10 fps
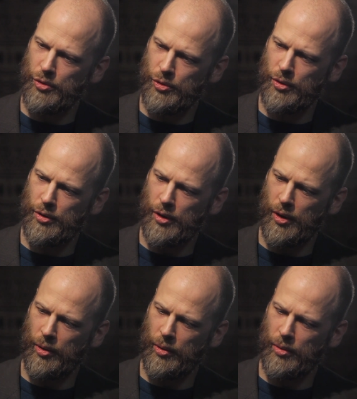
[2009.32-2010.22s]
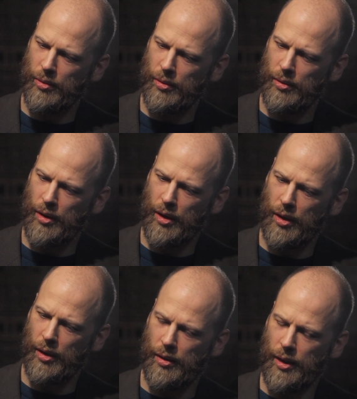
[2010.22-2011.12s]
do you know,
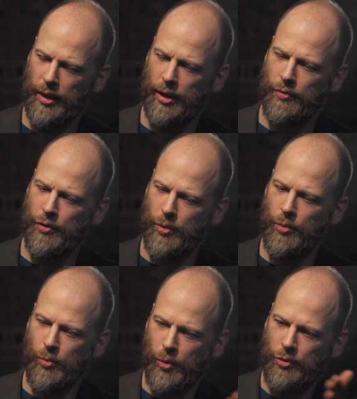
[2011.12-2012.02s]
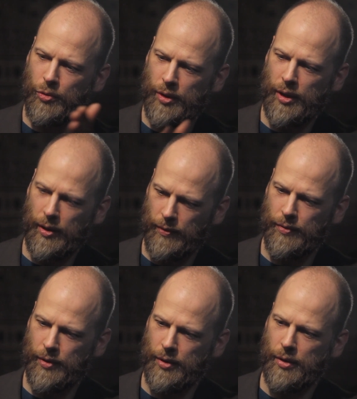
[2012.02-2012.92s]
like if you want to
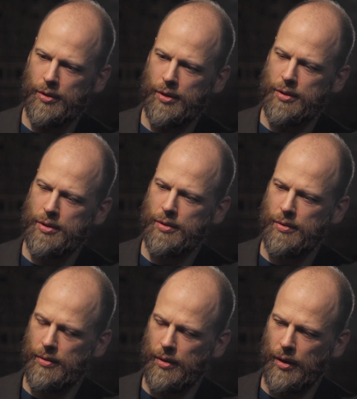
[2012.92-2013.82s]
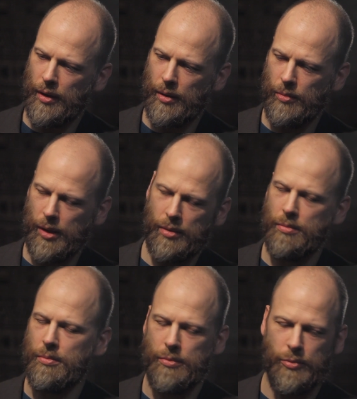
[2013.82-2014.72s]
give an artist,
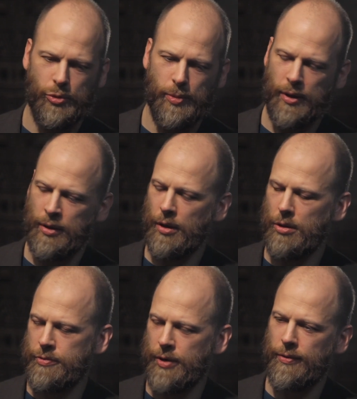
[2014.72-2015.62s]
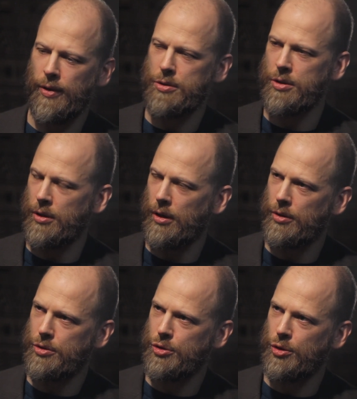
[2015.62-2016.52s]
speaking in dollars,
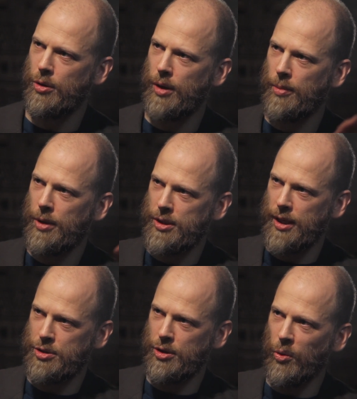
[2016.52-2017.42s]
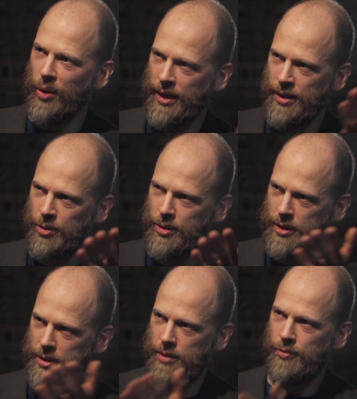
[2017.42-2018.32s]
$5,000, do you know how much has to go into the
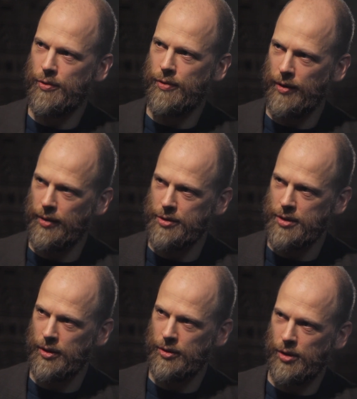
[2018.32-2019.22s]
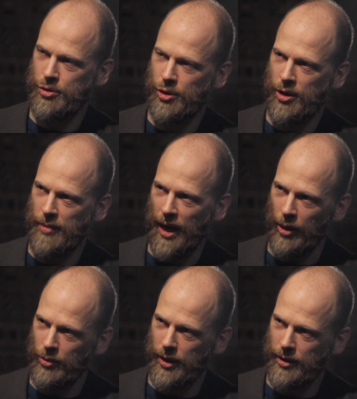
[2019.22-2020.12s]
system for $5,000 to come
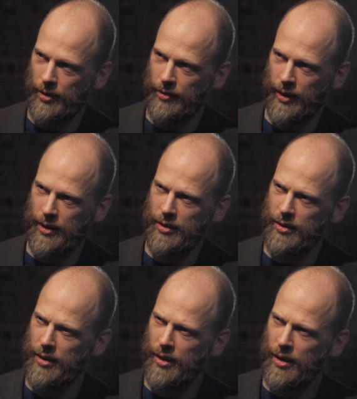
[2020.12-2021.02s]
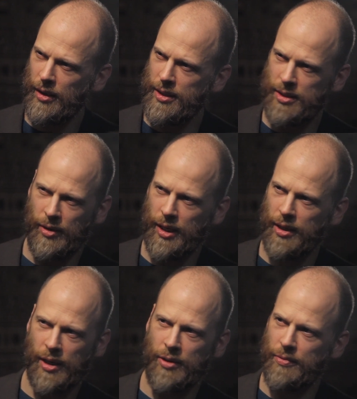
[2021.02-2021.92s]
out at the other end? Is there any
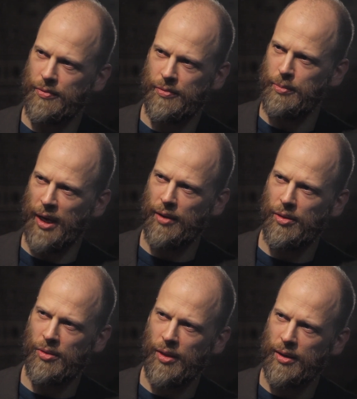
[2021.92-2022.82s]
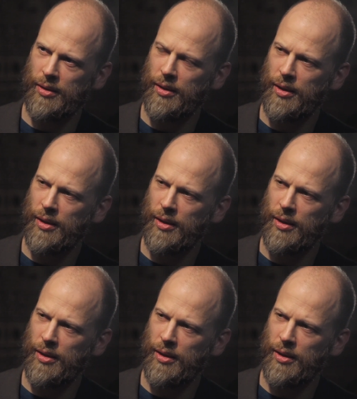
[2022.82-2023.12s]
kind of math on that?